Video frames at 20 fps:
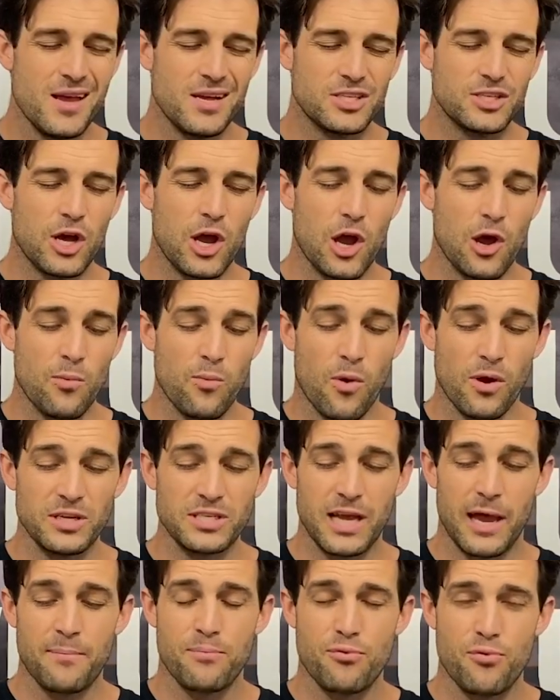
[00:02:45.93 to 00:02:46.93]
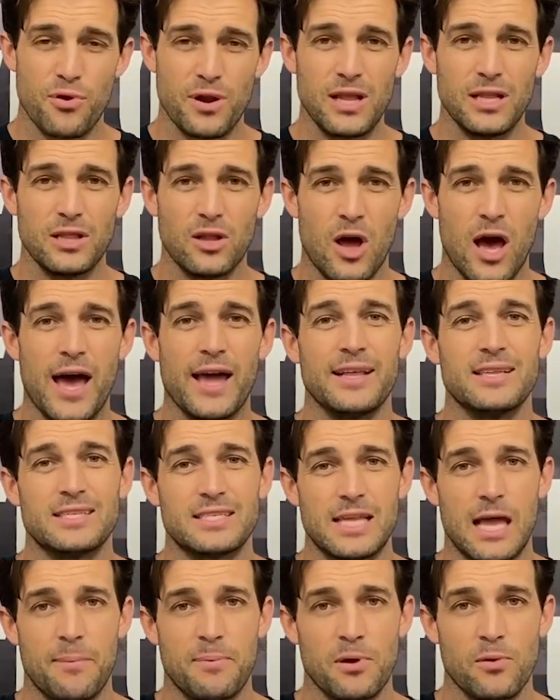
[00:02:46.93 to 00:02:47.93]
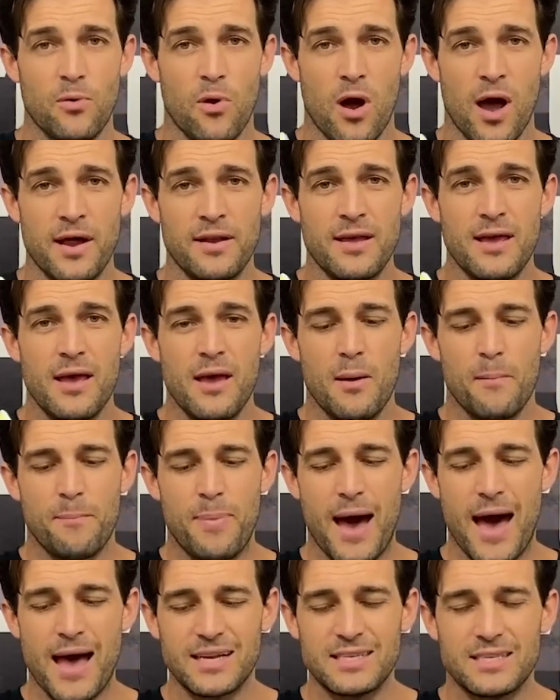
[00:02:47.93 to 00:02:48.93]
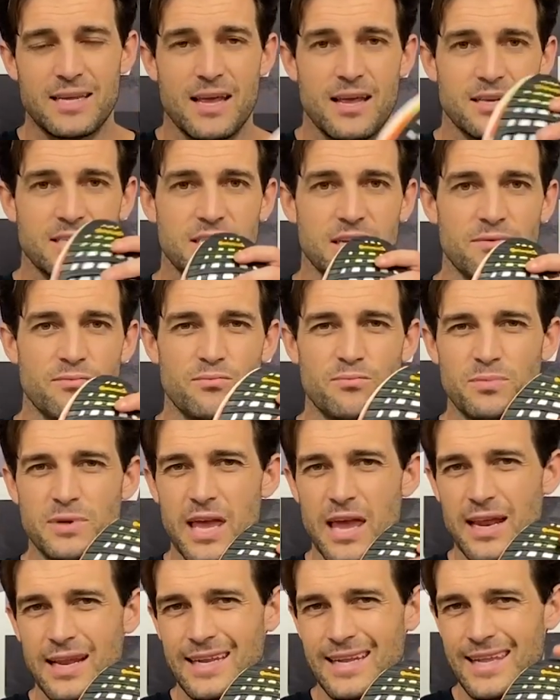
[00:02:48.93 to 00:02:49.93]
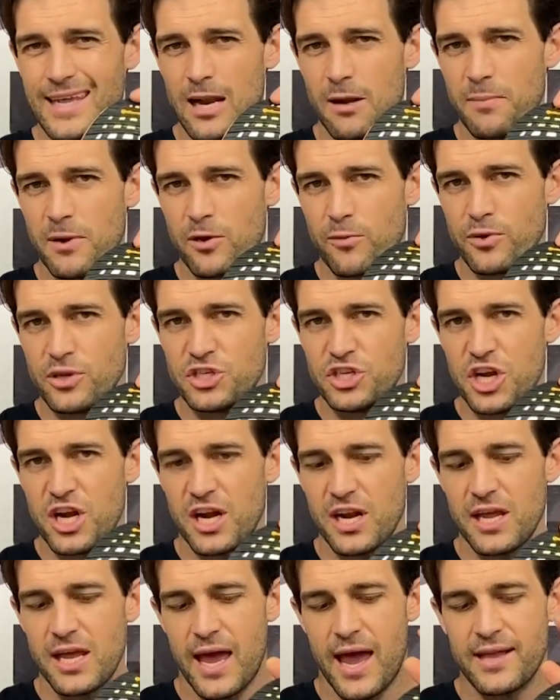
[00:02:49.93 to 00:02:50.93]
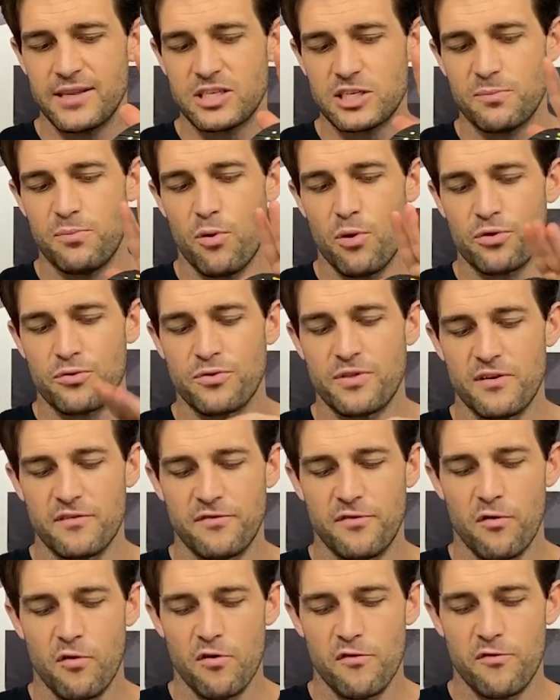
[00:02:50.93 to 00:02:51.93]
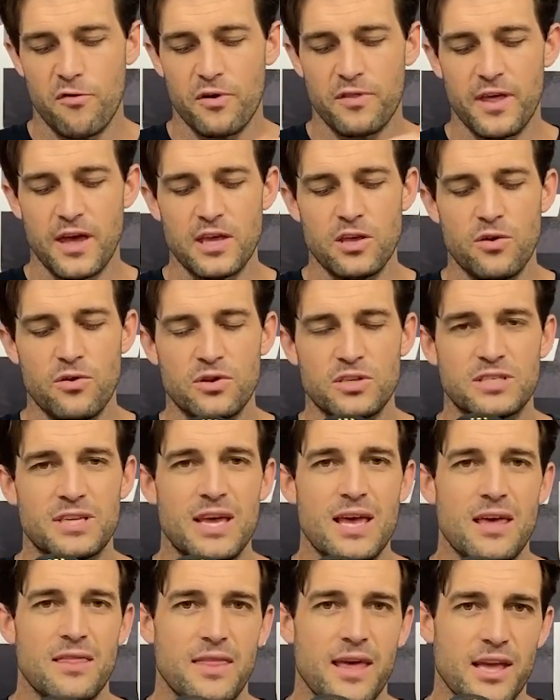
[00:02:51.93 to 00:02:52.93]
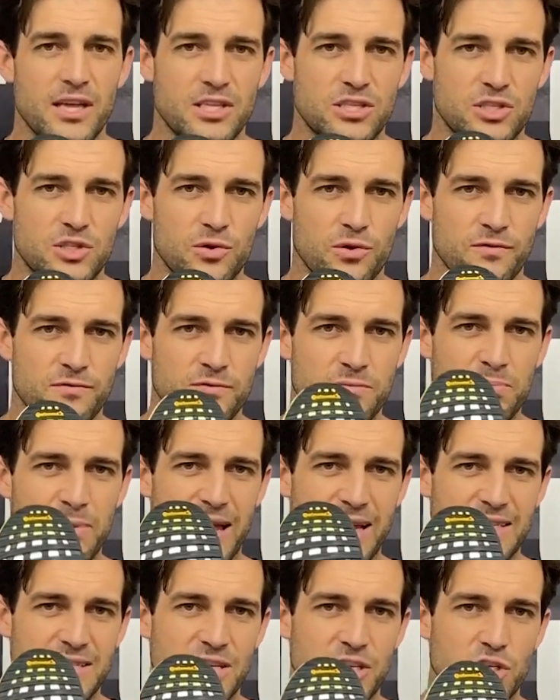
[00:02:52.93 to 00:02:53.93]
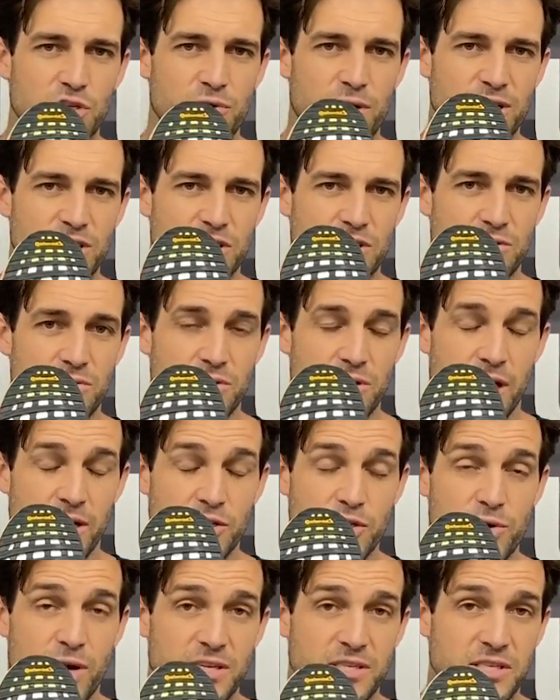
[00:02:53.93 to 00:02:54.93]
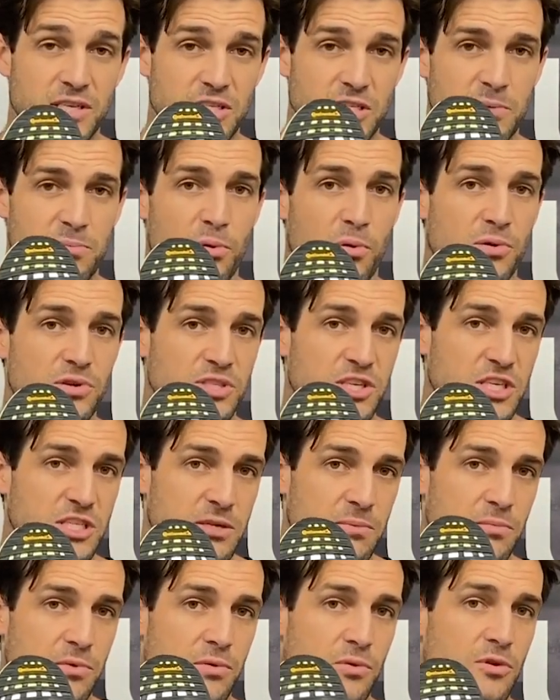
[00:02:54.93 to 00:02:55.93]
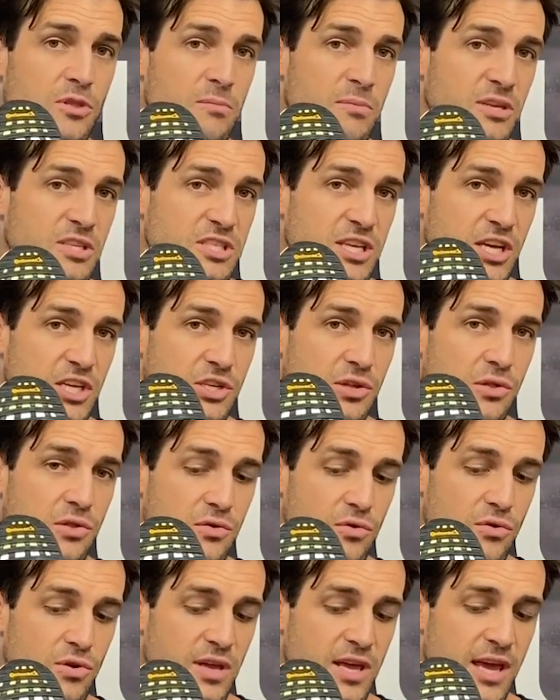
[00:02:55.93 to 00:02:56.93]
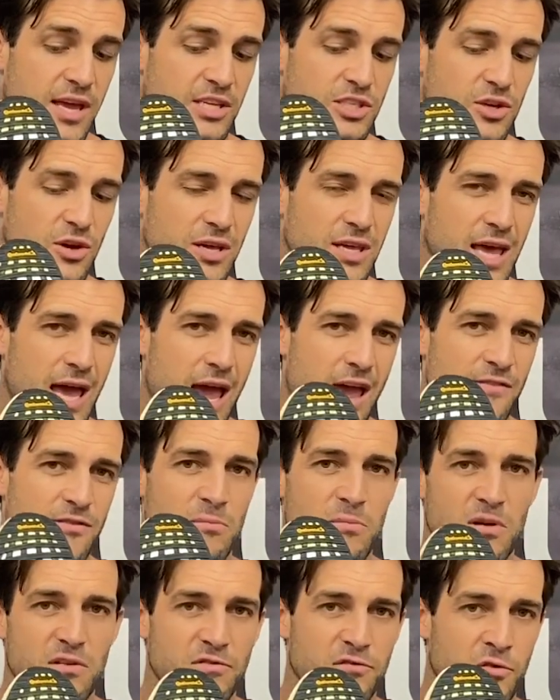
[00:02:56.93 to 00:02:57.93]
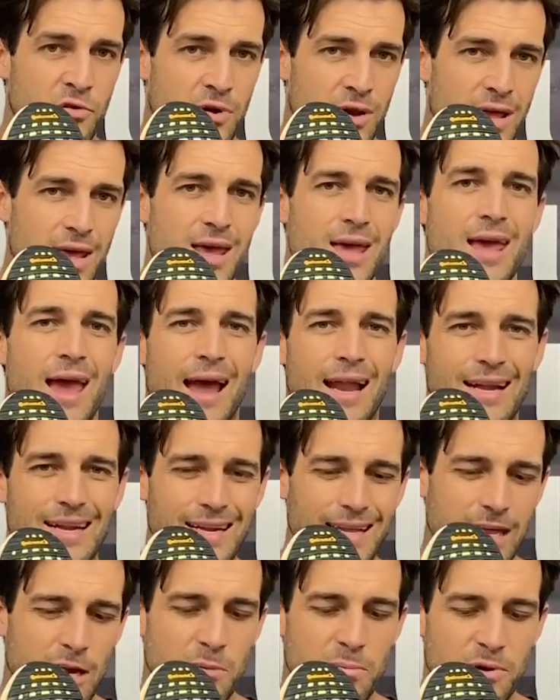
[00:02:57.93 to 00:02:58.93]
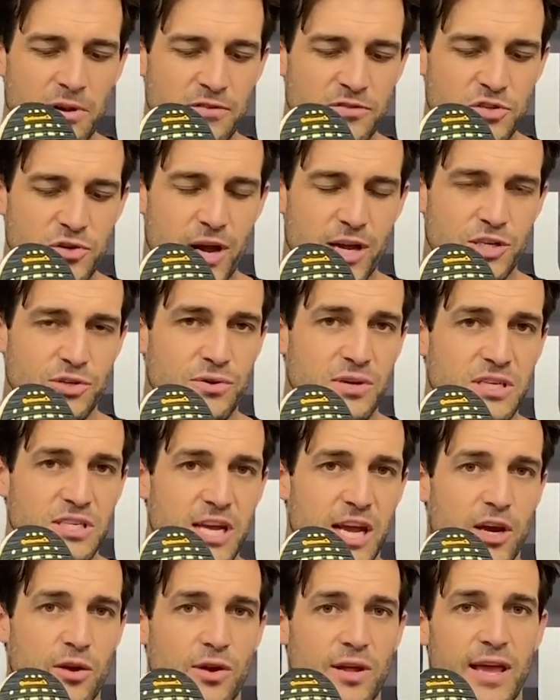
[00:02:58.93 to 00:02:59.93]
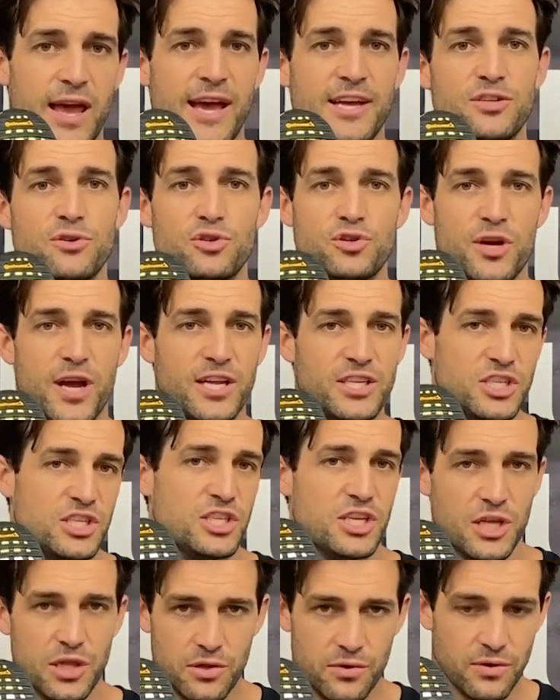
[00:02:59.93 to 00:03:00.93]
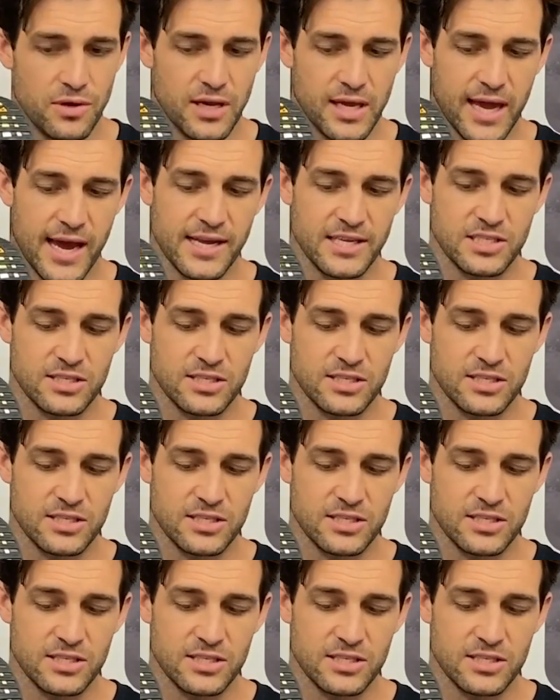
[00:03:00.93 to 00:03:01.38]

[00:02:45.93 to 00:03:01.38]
So it was a pretty light and snappy ride, but to get a little bit of rigidity and support through that forefoot, they used their sort of plastic truss-stick support system through the midsection through here. So it gave your midfoot a little bit of structure and integrity as you're transitioning through your gait